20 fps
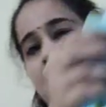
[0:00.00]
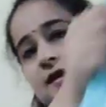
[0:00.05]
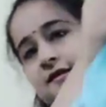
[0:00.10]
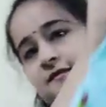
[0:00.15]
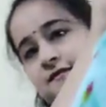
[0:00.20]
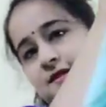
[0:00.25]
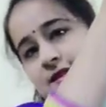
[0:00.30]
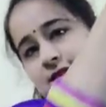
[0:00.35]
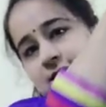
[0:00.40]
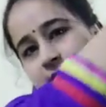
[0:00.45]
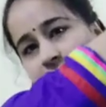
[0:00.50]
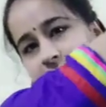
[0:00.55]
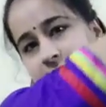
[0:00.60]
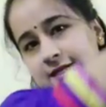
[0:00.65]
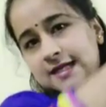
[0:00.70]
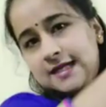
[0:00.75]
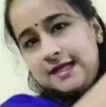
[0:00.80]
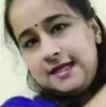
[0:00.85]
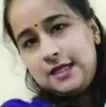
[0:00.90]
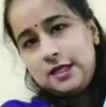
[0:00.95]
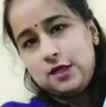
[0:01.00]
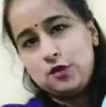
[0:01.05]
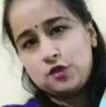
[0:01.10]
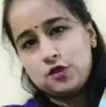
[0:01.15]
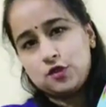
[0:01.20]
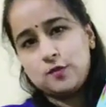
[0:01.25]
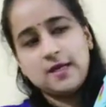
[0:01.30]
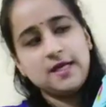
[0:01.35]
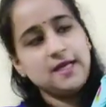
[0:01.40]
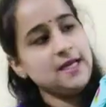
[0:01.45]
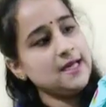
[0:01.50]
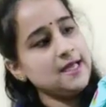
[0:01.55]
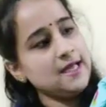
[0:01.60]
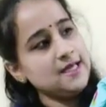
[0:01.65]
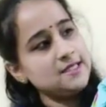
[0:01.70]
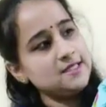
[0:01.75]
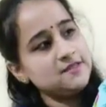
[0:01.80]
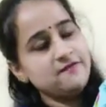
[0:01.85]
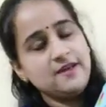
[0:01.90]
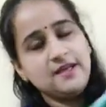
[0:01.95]
and even this detailing looks very
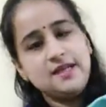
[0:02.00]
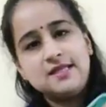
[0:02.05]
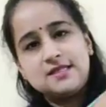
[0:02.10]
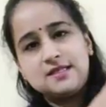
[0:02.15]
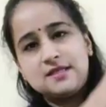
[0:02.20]
nice, very